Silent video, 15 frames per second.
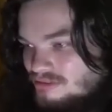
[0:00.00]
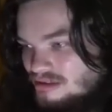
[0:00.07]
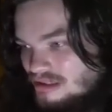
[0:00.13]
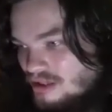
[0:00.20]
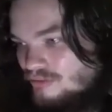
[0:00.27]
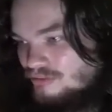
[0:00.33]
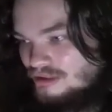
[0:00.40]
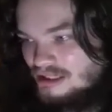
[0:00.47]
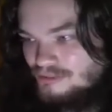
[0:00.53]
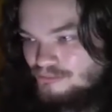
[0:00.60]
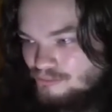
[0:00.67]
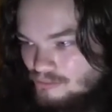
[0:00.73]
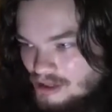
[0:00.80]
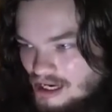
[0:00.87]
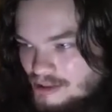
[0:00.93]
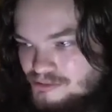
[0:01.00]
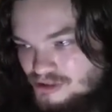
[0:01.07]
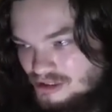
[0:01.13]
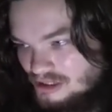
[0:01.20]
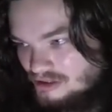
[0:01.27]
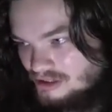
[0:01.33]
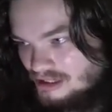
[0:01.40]
The only
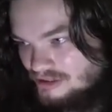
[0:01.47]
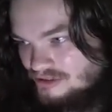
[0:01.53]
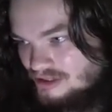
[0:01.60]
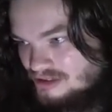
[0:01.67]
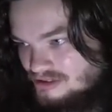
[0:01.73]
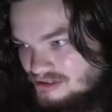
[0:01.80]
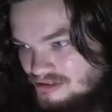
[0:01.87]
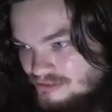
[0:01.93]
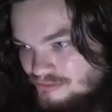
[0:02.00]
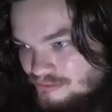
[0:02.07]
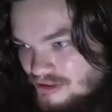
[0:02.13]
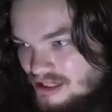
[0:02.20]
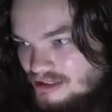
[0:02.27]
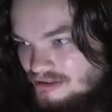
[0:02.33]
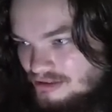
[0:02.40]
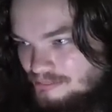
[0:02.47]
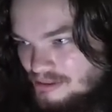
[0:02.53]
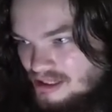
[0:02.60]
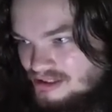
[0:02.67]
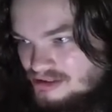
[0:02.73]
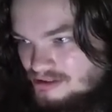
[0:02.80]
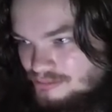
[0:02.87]
option here that I think is vaguely
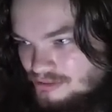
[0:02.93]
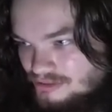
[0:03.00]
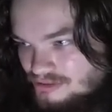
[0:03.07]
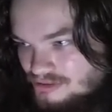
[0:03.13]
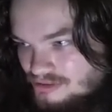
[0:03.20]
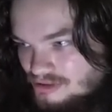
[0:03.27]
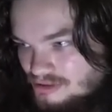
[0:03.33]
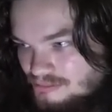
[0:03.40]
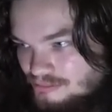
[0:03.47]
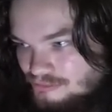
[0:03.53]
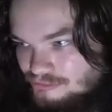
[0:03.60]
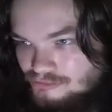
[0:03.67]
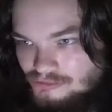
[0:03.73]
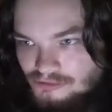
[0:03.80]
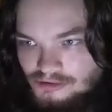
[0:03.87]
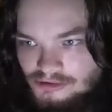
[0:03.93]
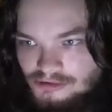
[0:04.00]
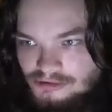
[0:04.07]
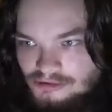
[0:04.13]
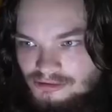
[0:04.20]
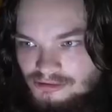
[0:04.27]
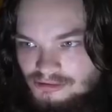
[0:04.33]
possible is number four.
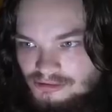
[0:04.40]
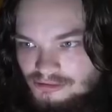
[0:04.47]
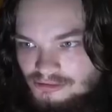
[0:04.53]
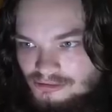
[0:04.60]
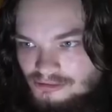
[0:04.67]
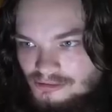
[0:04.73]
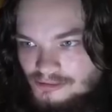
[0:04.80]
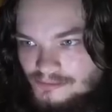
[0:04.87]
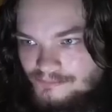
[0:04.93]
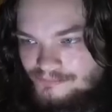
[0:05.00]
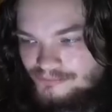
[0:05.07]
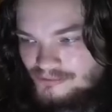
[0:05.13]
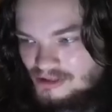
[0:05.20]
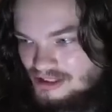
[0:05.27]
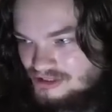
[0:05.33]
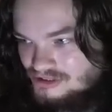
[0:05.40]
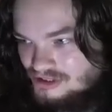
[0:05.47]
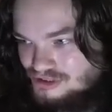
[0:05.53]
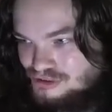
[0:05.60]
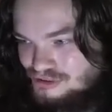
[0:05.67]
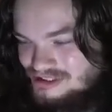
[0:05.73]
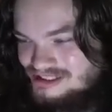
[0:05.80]
And it's
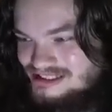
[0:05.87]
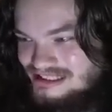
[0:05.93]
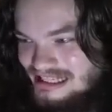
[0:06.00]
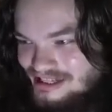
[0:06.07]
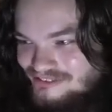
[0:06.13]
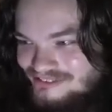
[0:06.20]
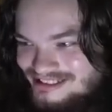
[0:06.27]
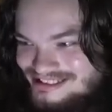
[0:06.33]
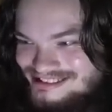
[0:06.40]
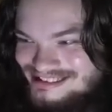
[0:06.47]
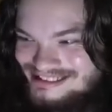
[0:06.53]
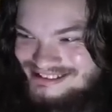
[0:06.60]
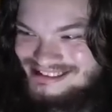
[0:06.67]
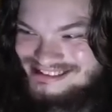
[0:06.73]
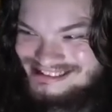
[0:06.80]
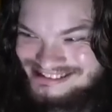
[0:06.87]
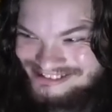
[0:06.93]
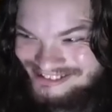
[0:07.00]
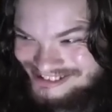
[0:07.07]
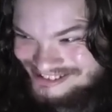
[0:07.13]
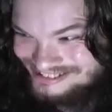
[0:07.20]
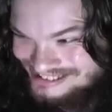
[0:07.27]
also the scariest. It's
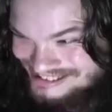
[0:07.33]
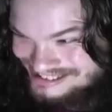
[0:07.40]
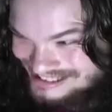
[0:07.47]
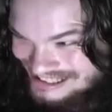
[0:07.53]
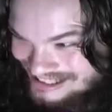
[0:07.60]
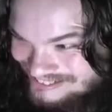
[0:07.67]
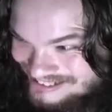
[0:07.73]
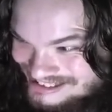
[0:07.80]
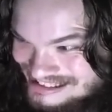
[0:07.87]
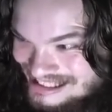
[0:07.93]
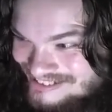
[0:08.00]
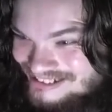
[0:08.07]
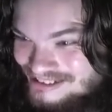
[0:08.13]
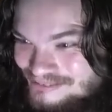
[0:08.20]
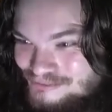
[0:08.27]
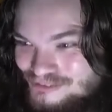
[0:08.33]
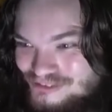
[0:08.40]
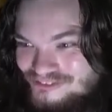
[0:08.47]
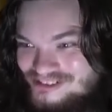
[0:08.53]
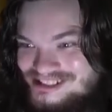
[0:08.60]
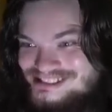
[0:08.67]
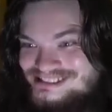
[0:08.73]
also the scariest outcome for the
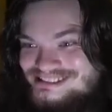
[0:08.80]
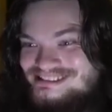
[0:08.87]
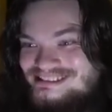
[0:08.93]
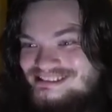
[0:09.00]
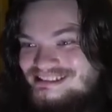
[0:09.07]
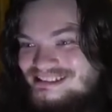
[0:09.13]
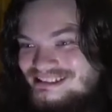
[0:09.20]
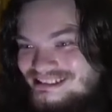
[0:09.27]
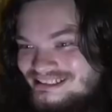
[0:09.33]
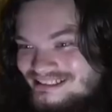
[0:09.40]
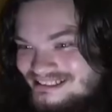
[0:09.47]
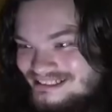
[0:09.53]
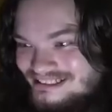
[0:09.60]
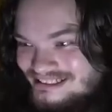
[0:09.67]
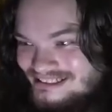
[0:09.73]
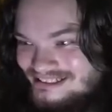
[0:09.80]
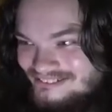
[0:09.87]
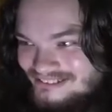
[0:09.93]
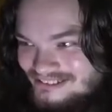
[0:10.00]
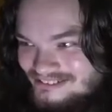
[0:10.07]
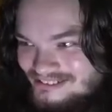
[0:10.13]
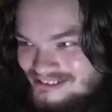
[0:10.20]
Russians. Oh
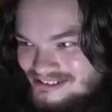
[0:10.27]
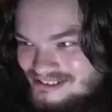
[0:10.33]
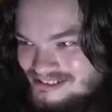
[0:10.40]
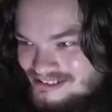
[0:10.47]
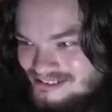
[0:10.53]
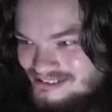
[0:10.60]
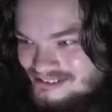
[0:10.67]
my goodness.